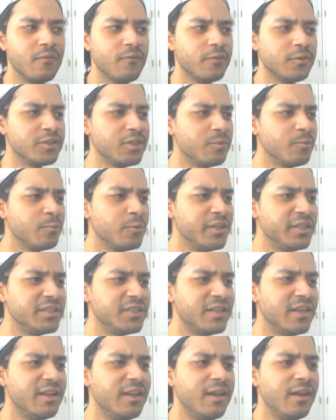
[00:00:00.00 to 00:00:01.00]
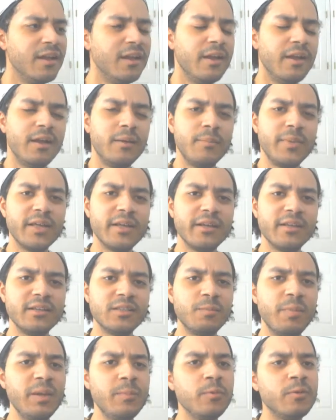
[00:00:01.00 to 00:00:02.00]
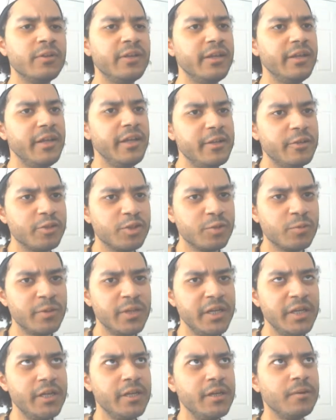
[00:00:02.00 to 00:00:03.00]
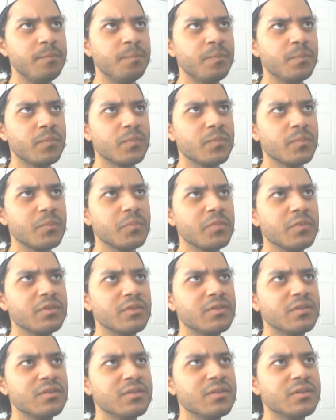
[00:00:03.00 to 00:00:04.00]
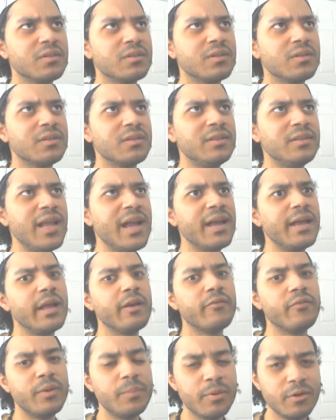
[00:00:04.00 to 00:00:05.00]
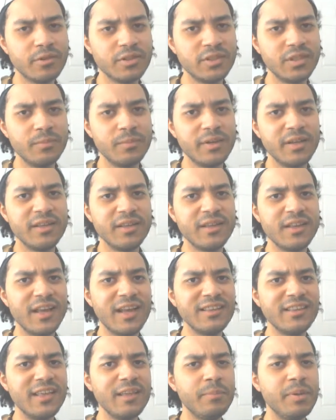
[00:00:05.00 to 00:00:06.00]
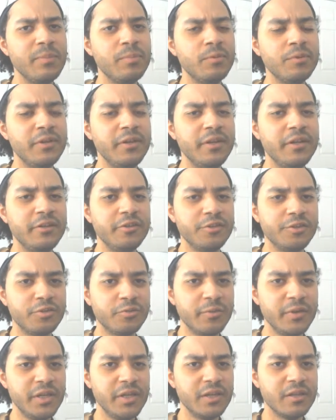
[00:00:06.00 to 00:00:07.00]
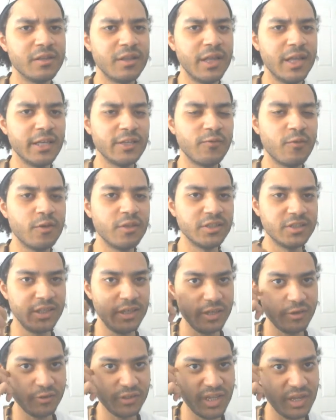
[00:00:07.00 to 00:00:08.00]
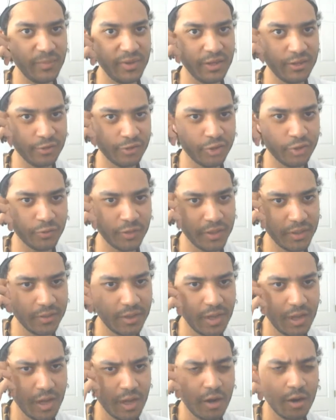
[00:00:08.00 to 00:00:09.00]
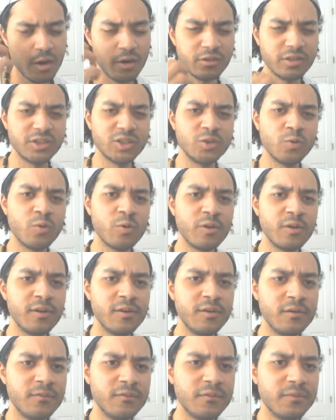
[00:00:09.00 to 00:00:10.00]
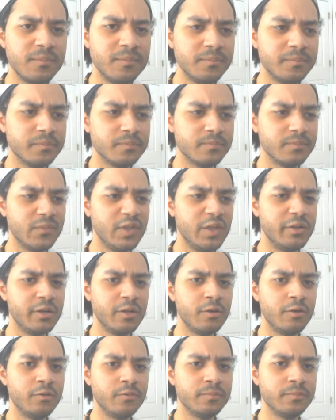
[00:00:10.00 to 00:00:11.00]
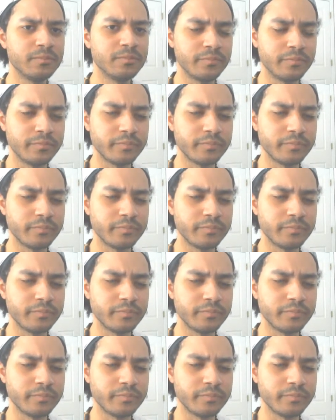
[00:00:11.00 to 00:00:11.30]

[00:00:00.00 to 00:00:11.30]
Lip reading: for some reason. Because people in the industry, not every person, but I think people in the industry, as far as the entertainment industry, are sort of, you know,